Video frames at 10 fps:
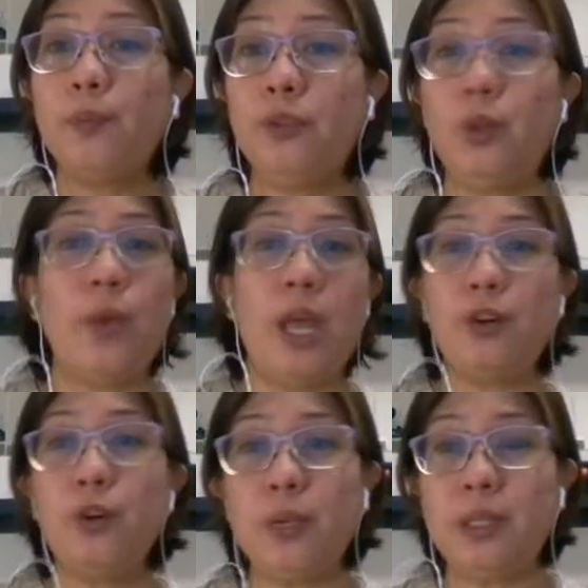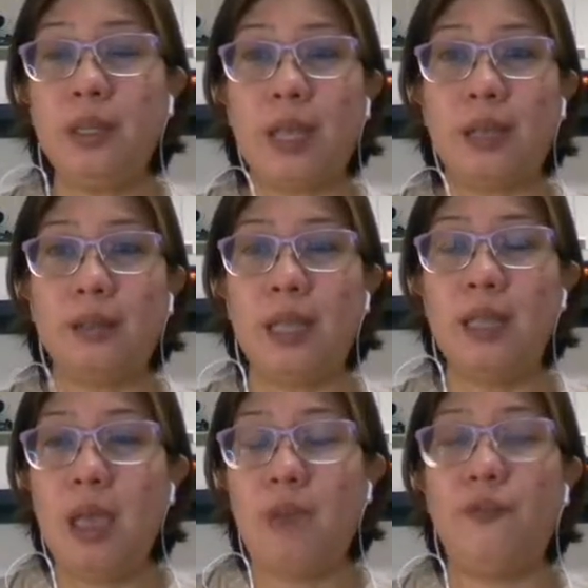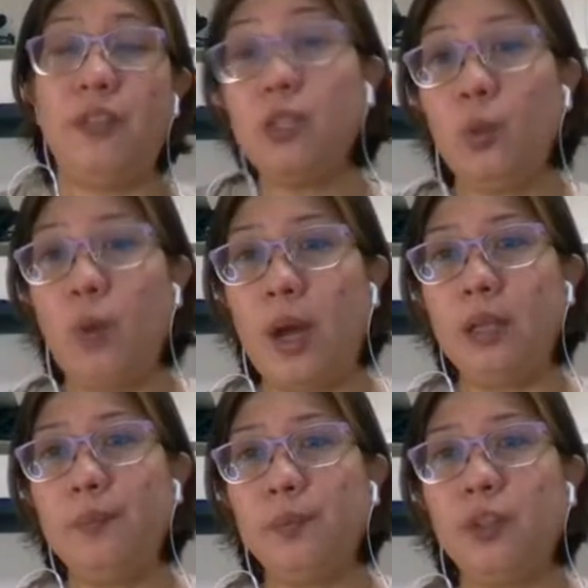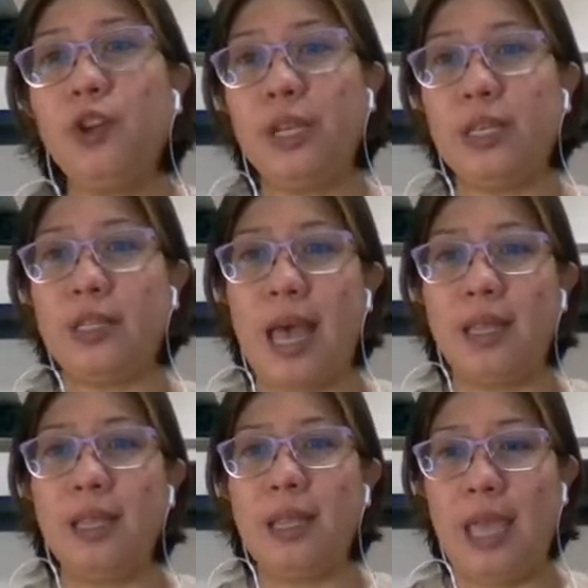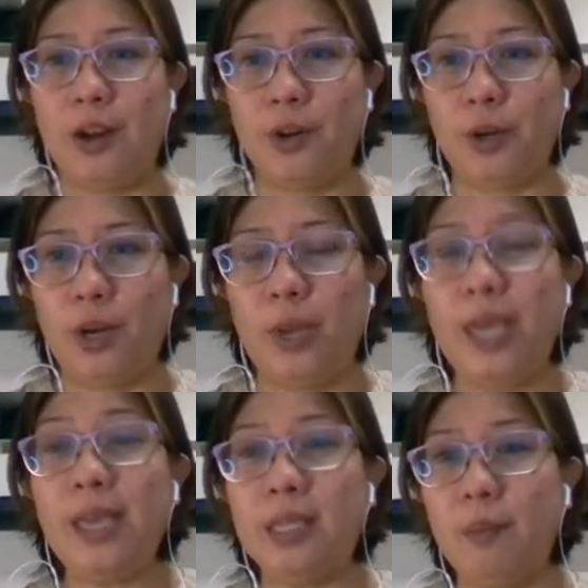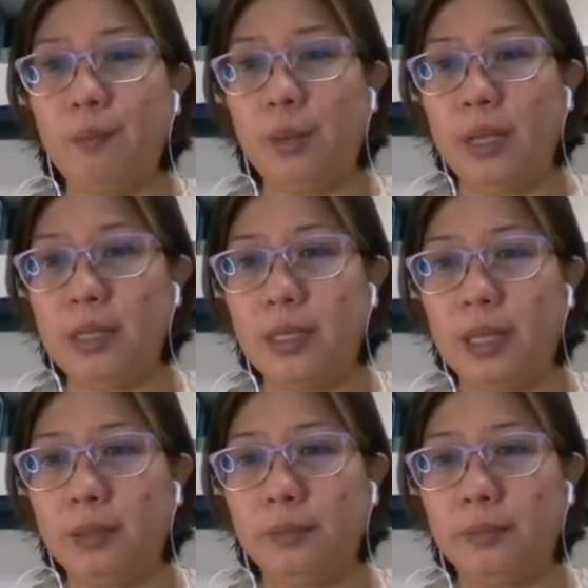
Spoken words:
No error was detected. If it is 1, there is an error. Okay, as simple as that.